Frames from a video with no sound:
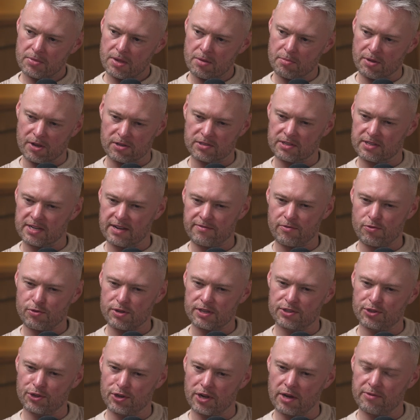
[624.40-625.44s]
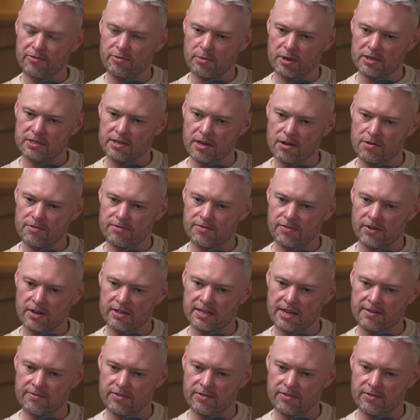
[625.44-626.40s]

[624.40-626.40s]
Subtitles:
because I never really stood up for myself. I've